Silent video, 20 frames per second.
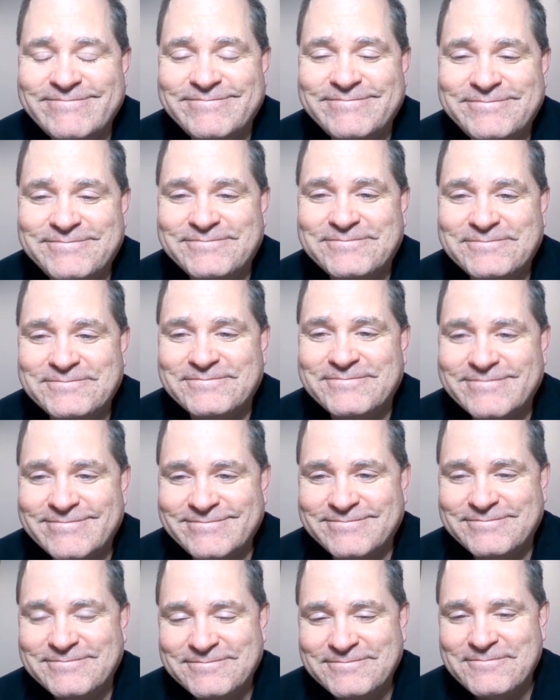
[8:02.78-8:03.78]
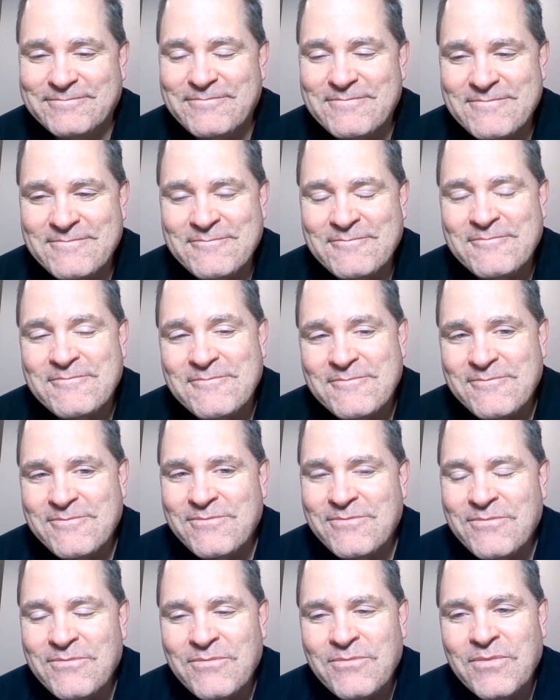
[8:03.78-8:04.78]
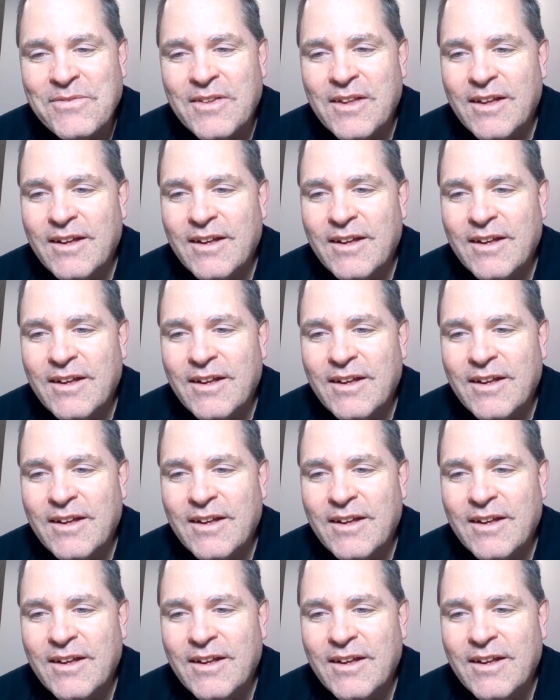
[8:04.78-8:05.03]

(no one is talking)